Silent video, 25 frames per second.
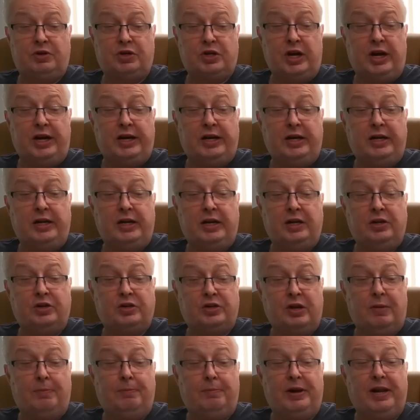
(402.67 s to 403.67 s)
China, in
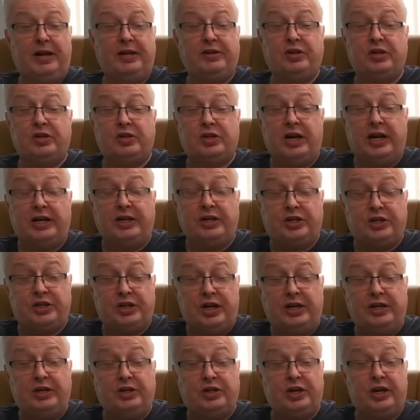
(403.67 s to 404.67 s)
some places like
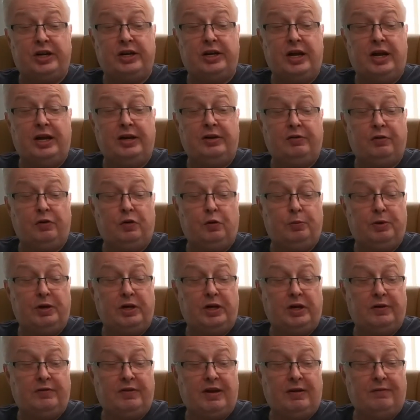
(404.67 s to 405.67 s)
Shenzhen, I do
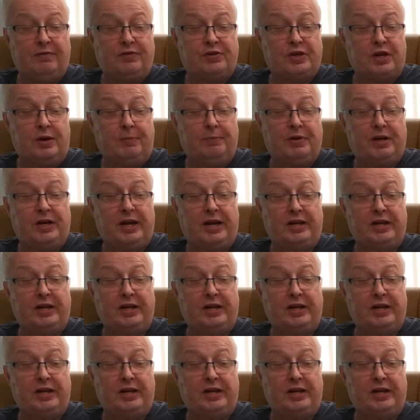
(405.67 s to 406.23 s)
believe, have some